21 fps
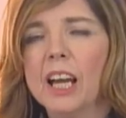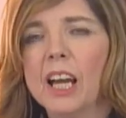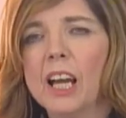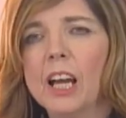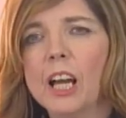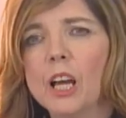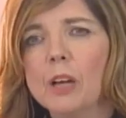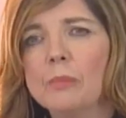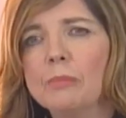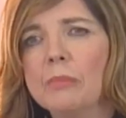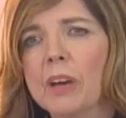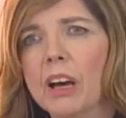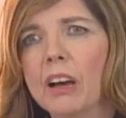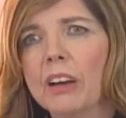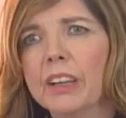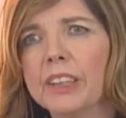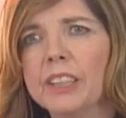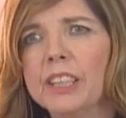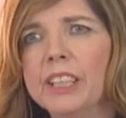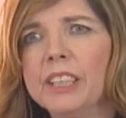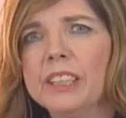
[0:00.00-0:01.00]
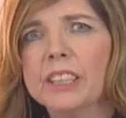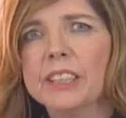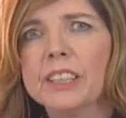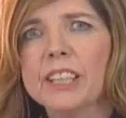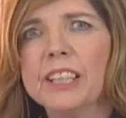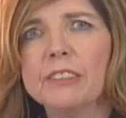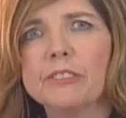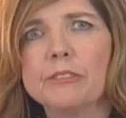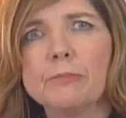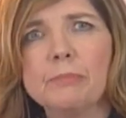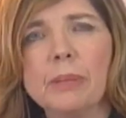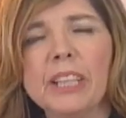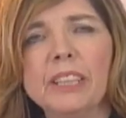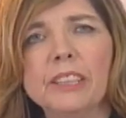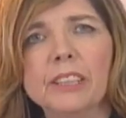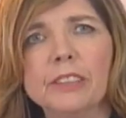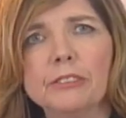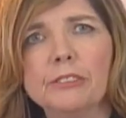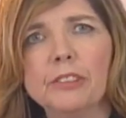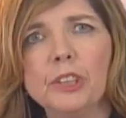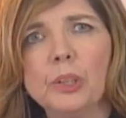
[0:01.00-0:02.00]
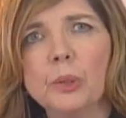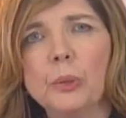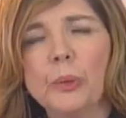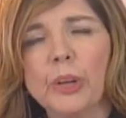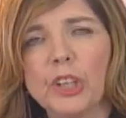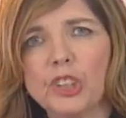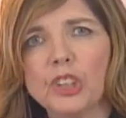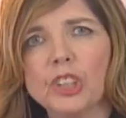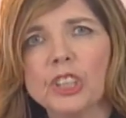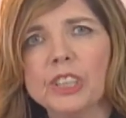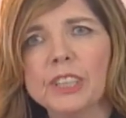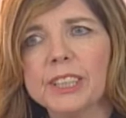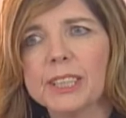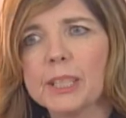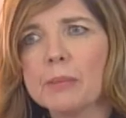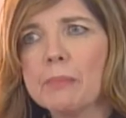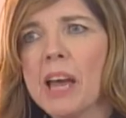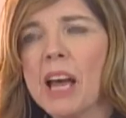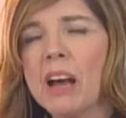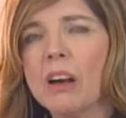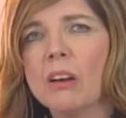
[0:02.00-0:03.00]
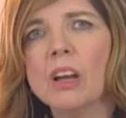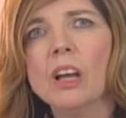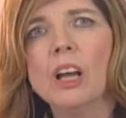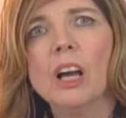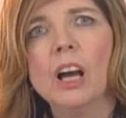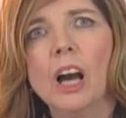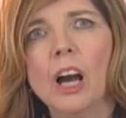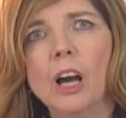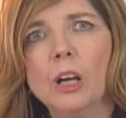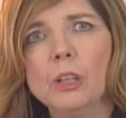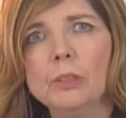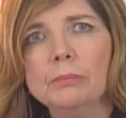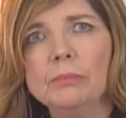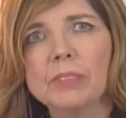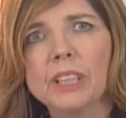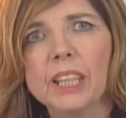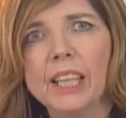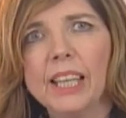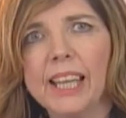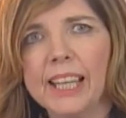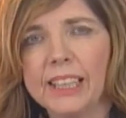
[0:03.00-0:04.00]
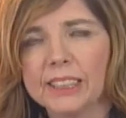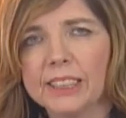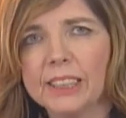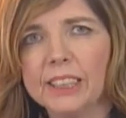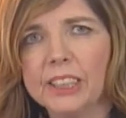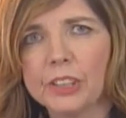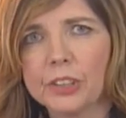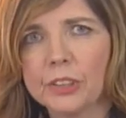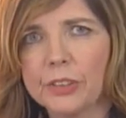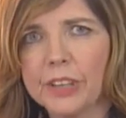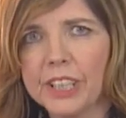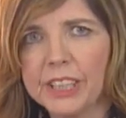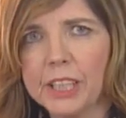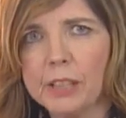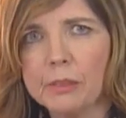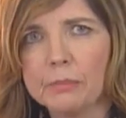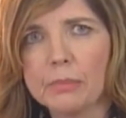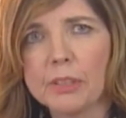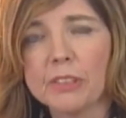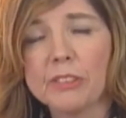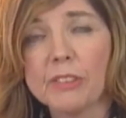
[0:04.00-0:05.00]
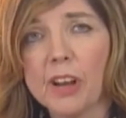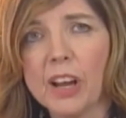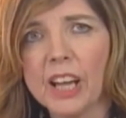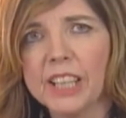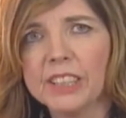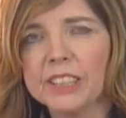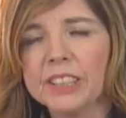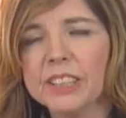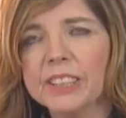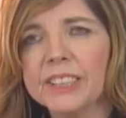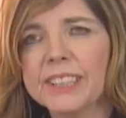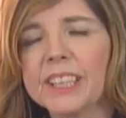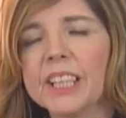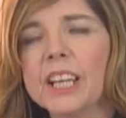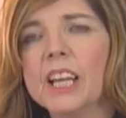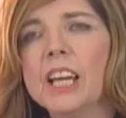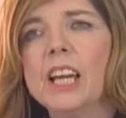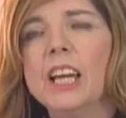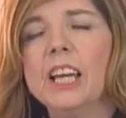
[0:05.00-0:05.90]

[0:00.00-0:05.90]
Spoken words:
I think there have been a few questions about home collected credit providers.